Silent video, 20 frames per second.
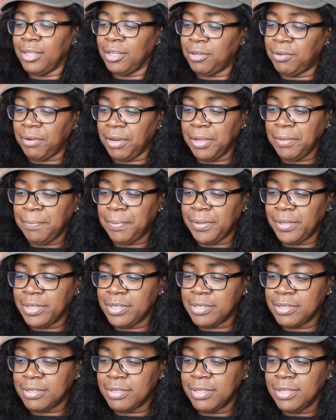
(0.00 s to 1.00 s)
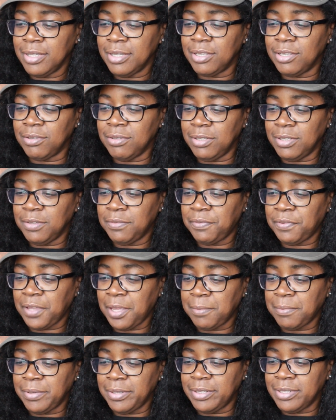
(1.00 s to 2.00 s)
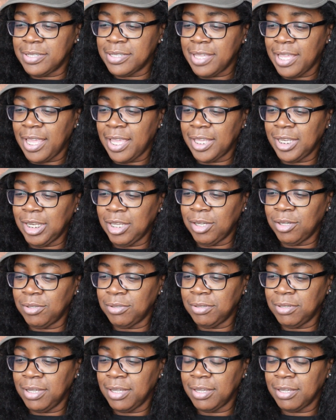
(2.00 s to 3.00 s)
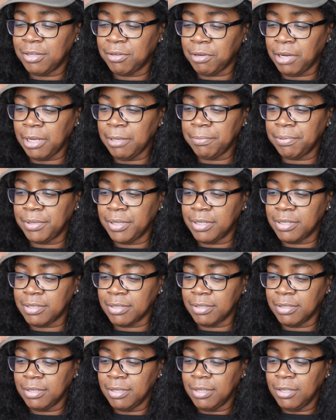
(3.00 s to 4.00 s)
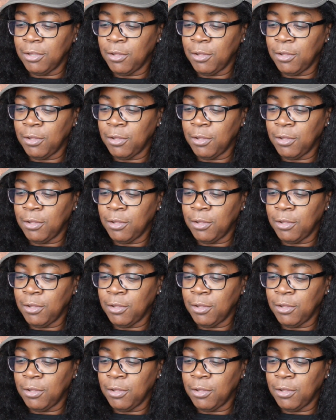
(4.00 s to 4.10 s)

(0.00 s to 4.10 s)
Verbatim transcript: great picture, you look fabulous, hello, great picture,